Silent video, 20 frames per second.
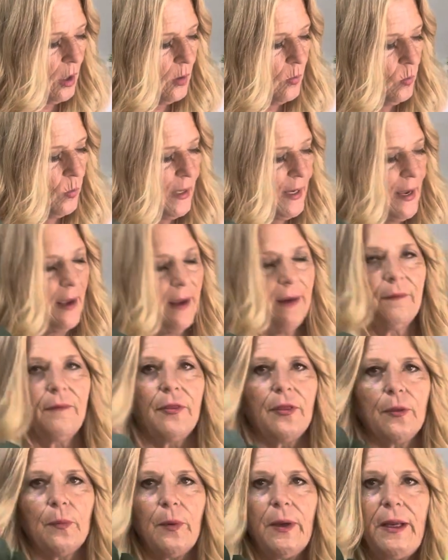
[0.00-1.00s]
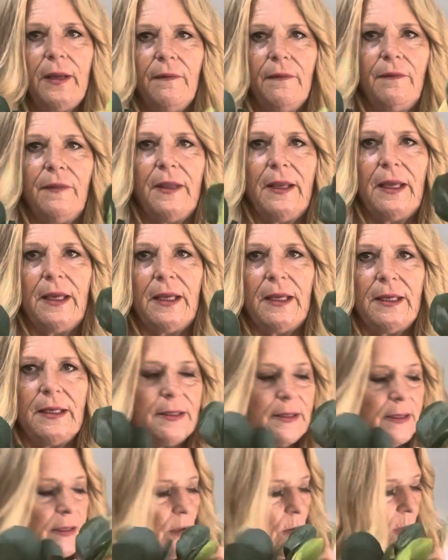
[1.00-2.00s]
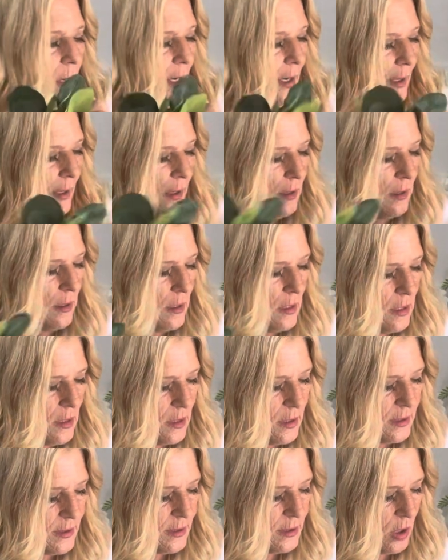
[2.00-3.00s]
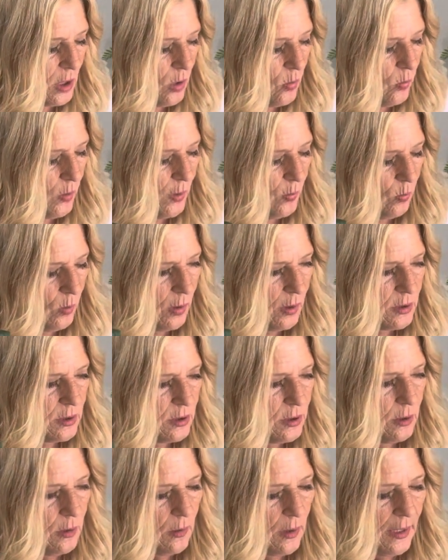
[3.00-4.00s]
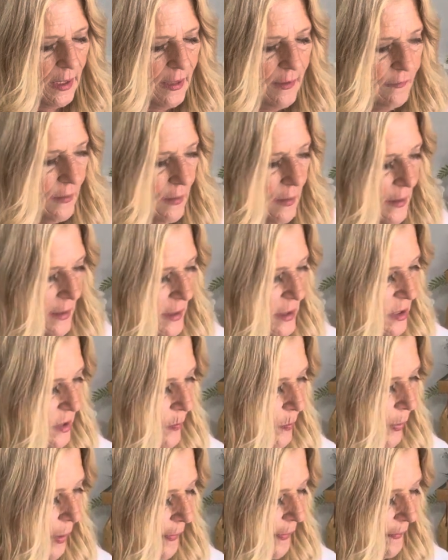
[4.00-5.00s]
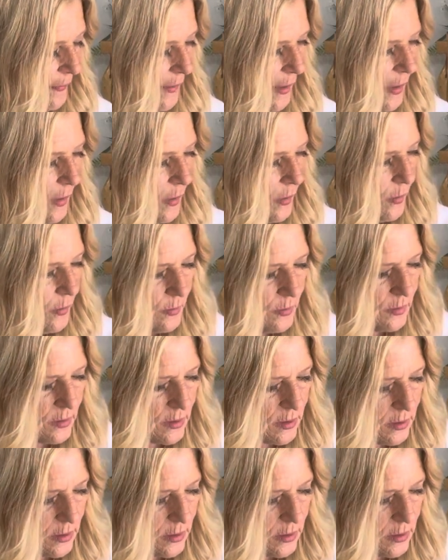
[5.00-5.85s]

we have 3 of these, okay? So we want to evenly spread those.